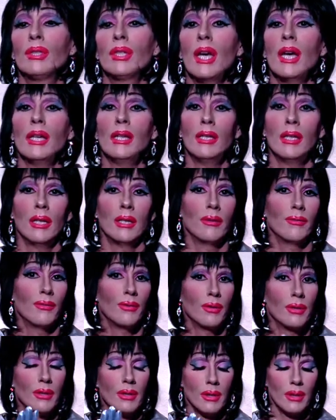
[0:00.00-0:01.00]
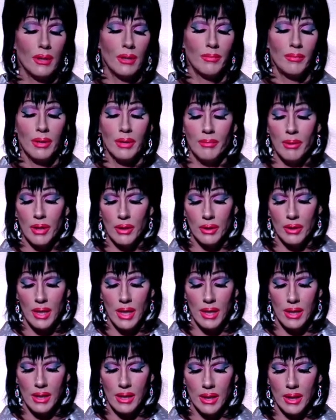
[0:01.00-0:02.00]
John Donne, first a little bit about
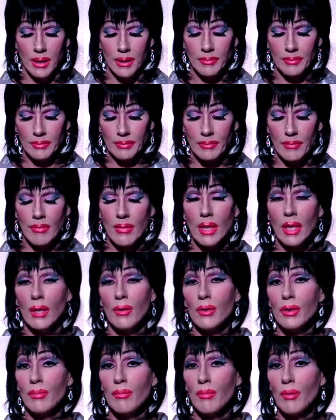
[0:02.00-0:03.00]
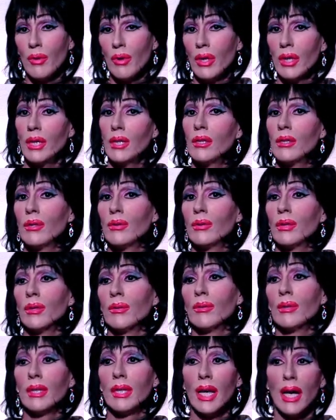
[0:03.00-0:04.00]
John Donne. He was born into
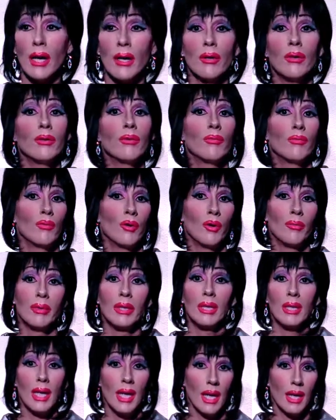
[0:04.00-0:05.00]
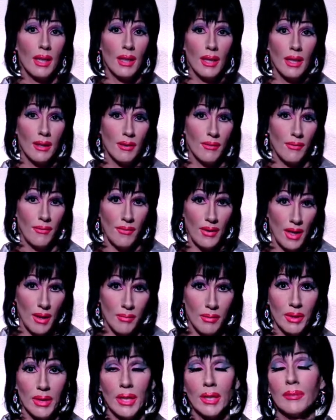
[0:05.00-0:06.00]
a renowned Roman Catholic
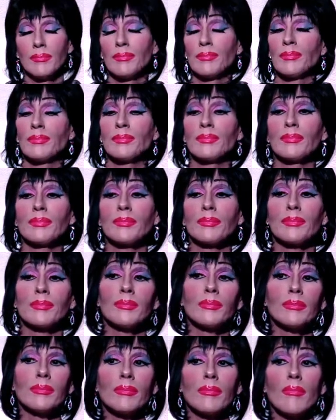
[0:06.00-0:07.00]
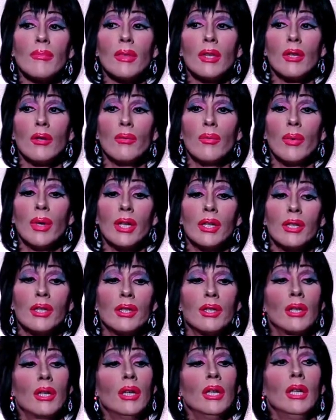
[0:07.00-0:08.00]
family,
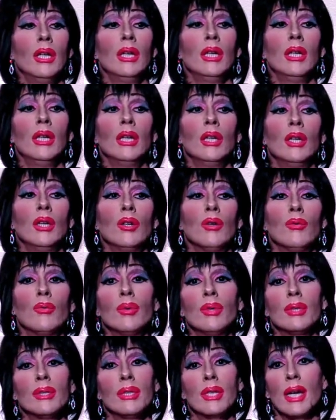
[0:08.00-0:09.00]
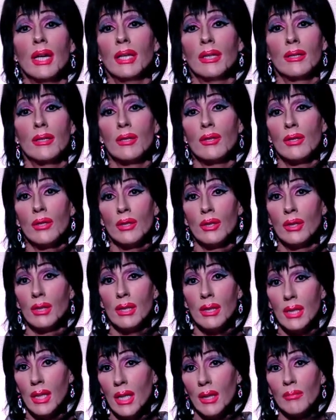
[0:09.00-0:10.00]
which was not such a
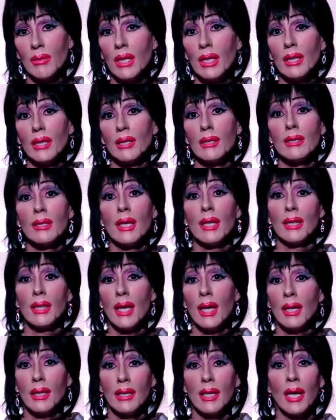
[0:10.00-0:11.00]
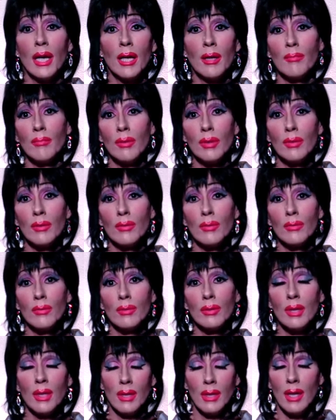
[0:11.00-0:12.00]
good thing because at that time
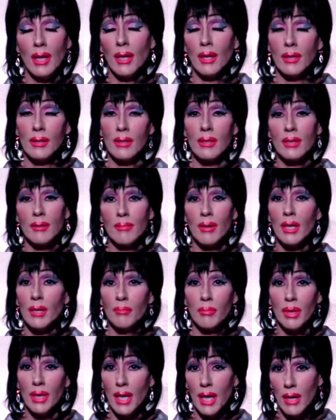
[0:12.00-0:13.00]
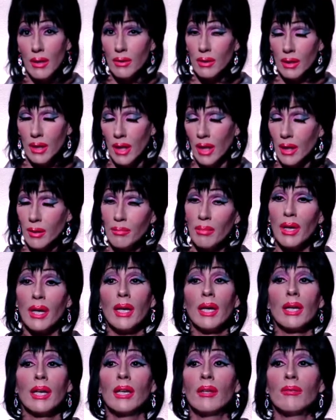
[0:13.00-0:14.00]
Catholicism had been outlawed
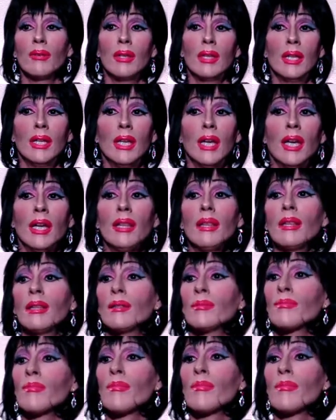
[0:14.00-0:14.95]
by Henry VIII,